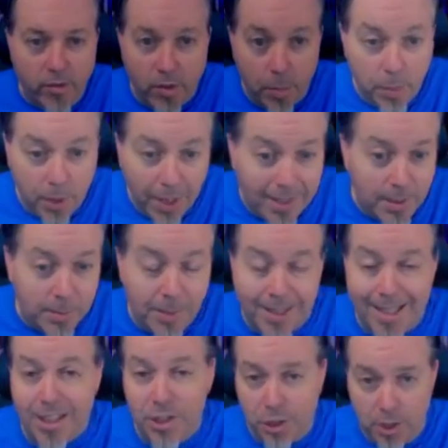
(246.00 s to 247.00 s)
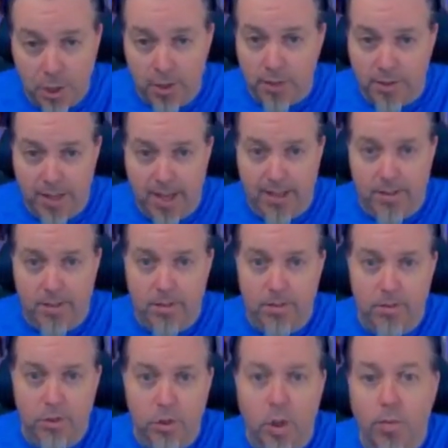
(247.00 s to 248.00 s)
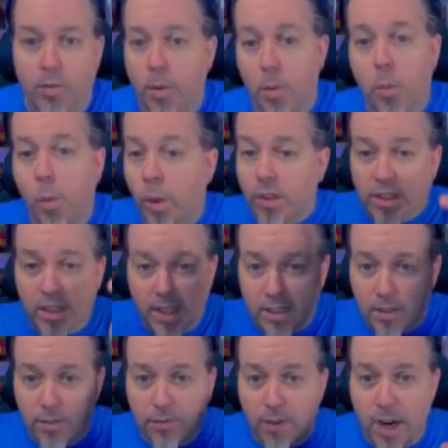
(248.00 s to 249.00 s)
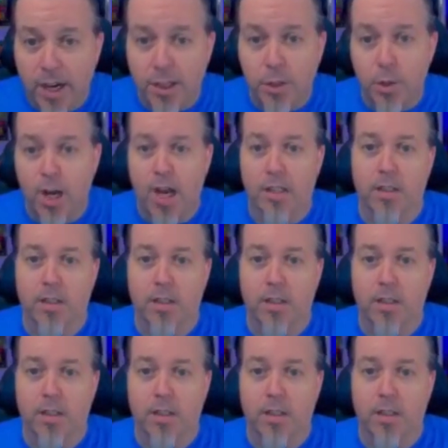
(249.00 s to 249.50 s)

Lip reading: replacement is just that. Software will once again define your